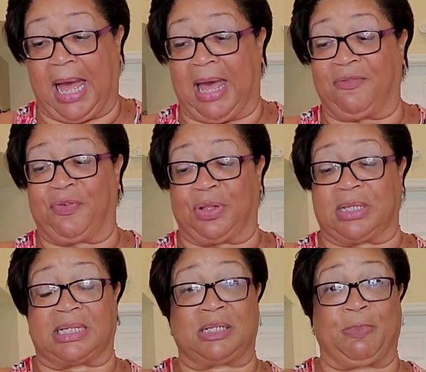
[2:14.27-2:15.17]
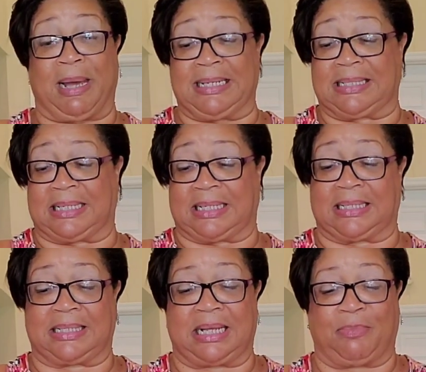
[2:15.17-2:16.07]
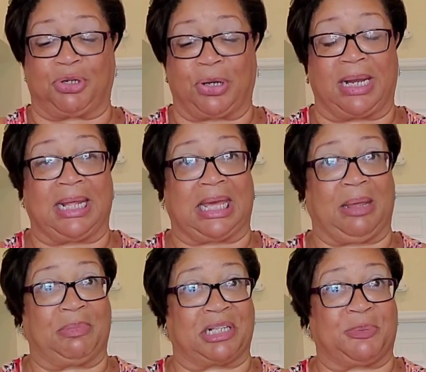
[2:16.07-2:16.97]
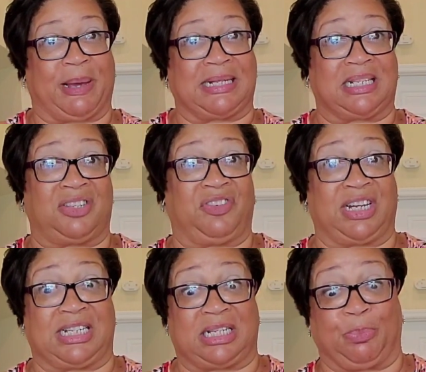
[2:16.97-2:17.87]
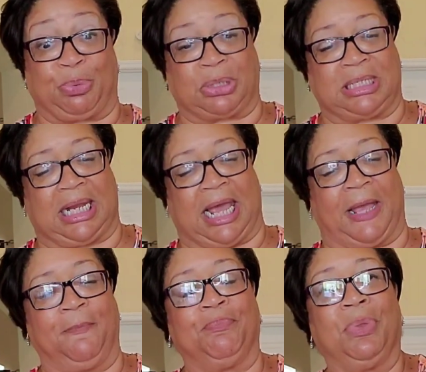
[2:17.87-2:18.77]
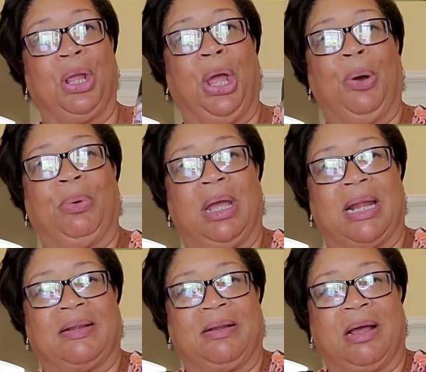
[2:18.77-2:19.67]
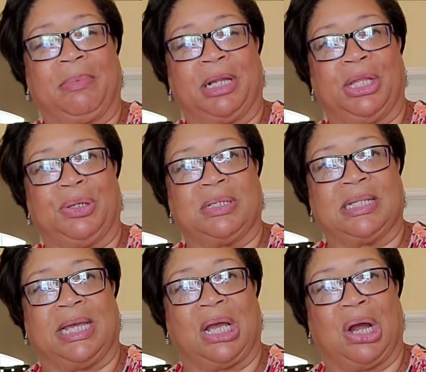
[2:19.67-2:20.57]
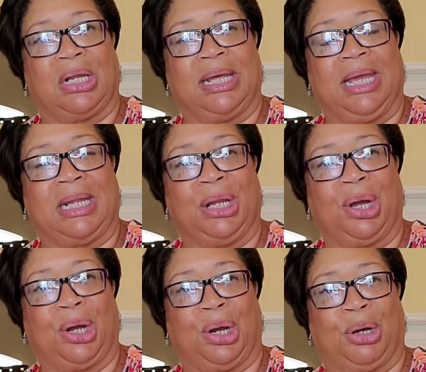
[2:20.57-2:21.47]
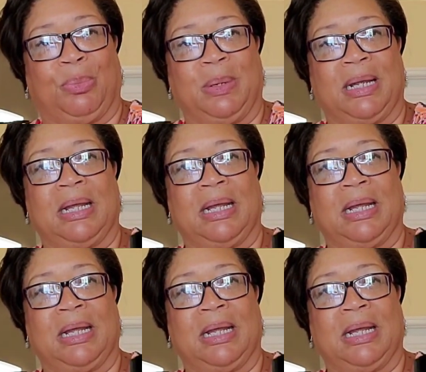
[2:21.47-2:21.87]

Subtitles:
And for the spices, I'm trying to keep the spices very simple today. I'm going to use the garlic and herb